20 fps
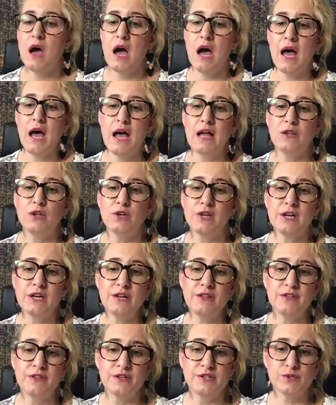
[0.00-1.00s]
I look at
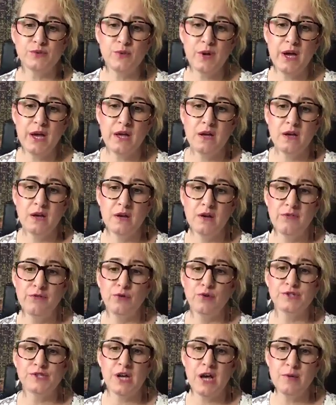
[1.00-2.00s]
it this way, a
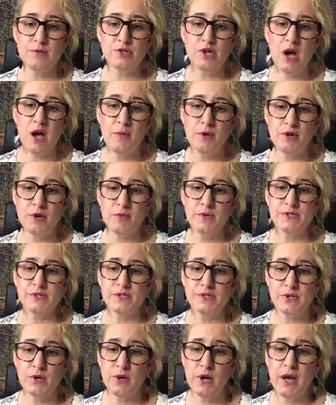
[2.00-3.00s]
full-time job in your
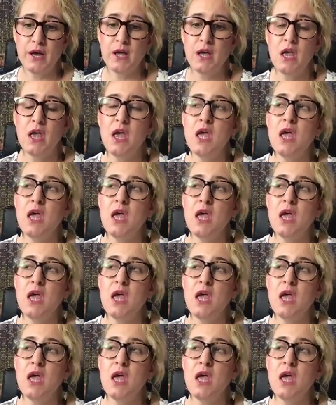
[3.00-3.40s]
business. Okay.